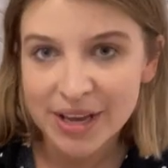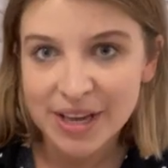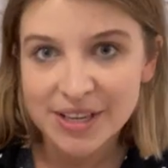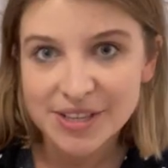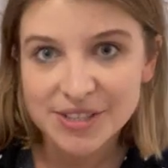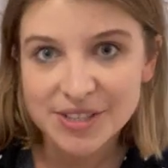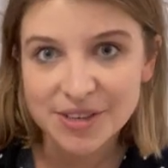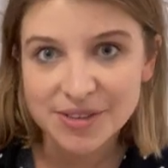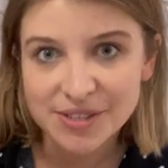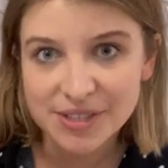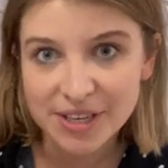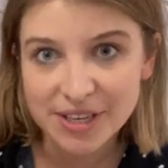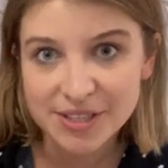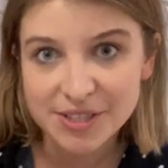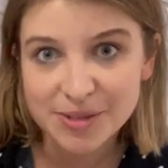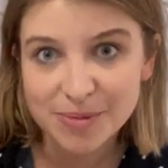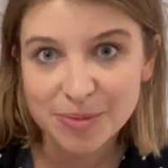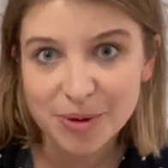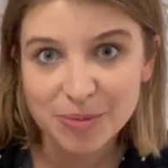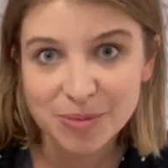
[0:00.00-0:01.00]
So slice
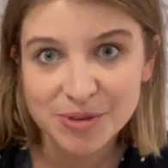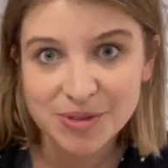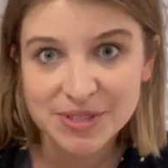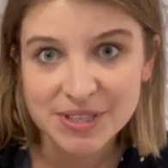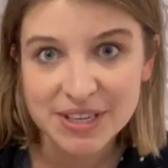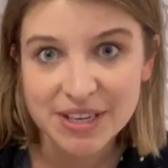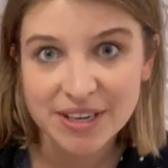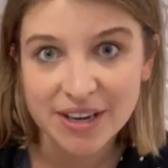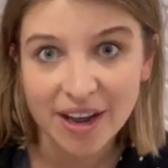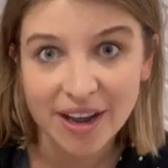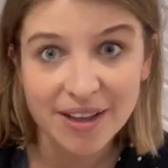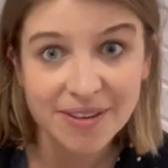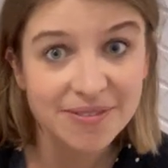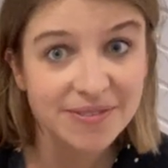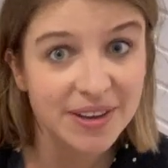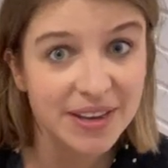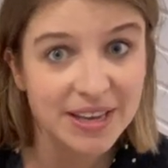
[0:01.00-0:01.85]
them up using a knife.